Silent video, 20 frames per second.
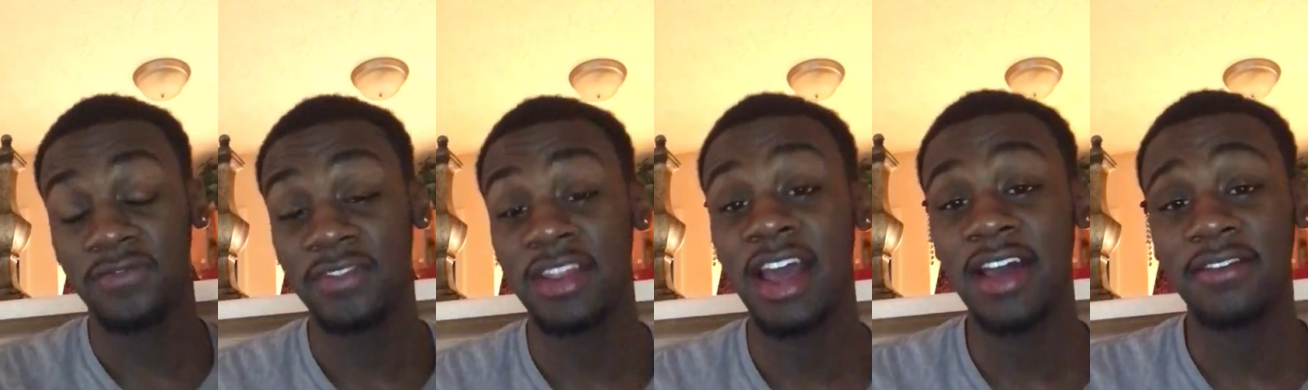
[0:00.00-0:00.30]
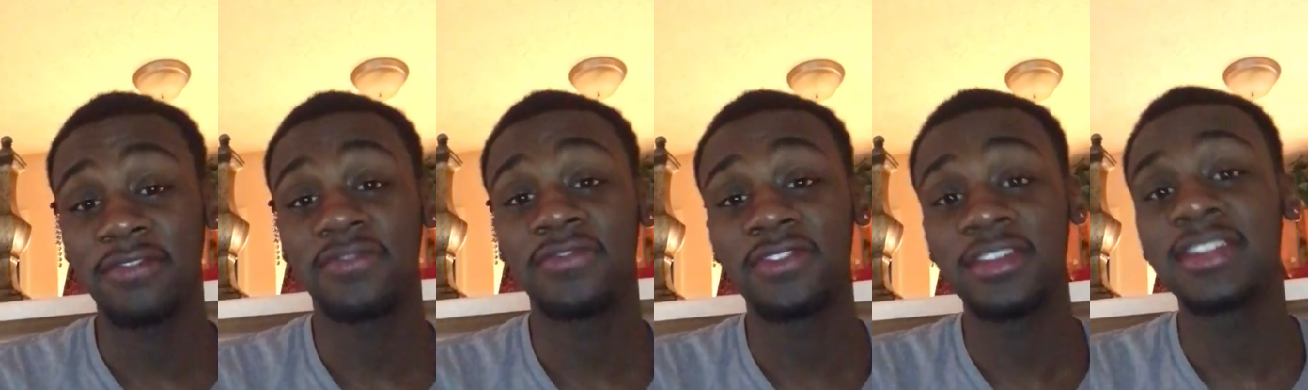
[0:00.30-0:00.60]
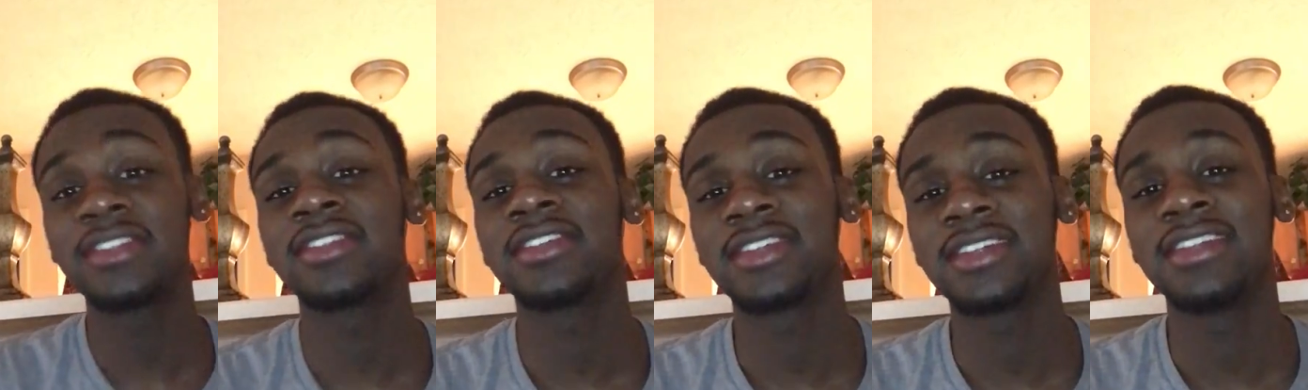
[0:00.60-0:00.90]
not
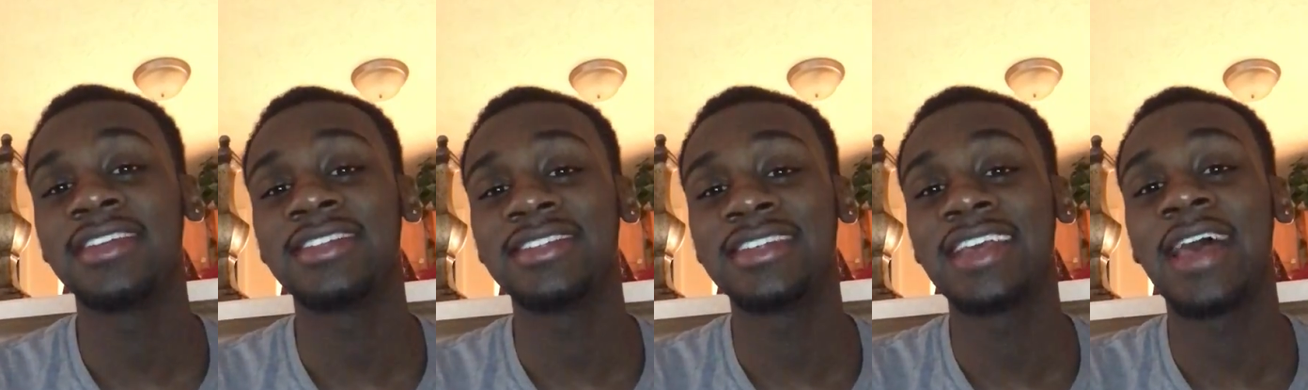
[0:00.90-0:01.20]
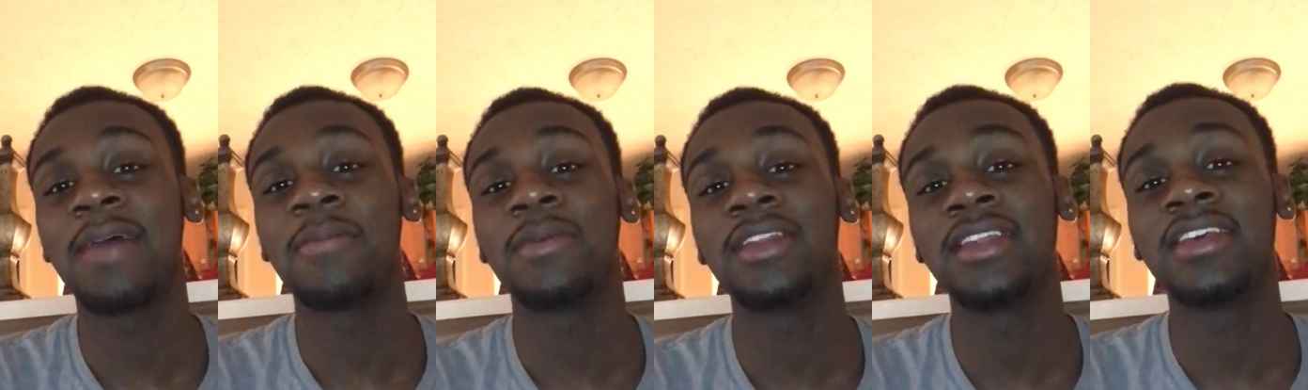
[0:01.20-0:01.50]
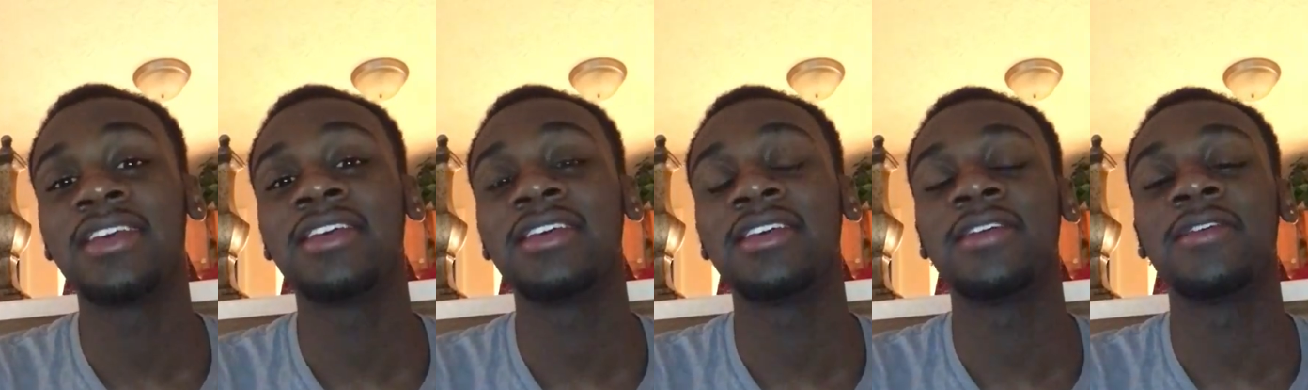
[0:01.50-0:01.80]
physically tapping
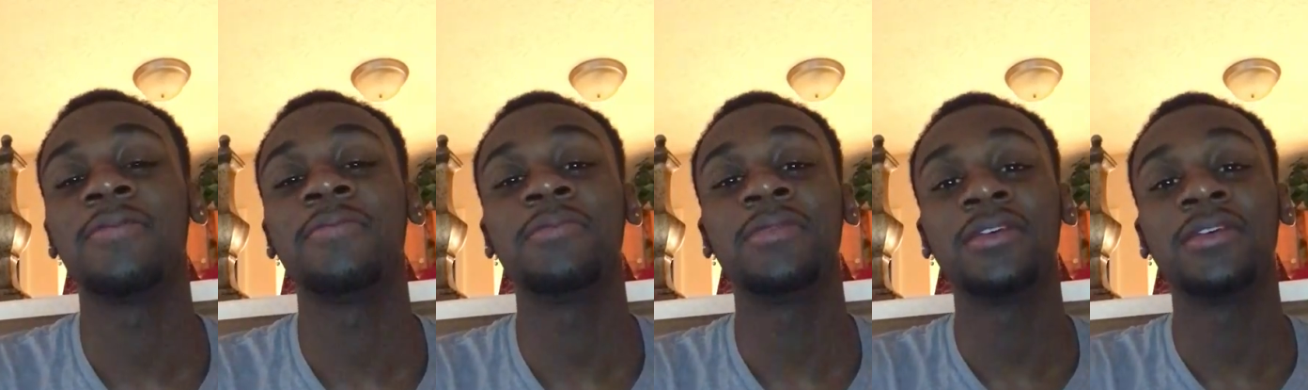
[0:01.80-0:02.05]
in,